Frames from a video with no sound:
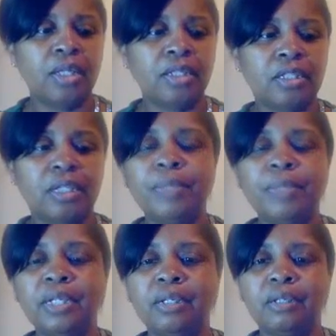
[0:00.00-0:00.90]

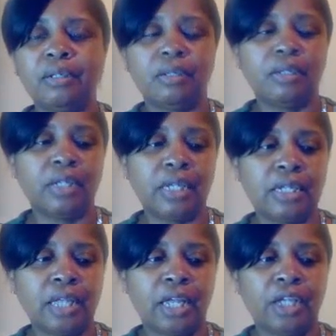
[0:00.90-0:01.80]
Ziplet
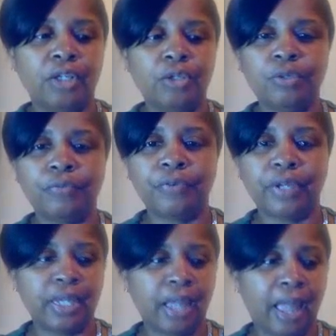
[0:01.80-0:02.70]
is a
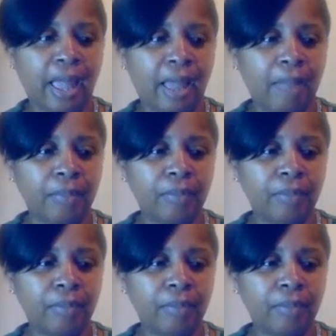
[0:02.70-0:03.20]
user-friendly app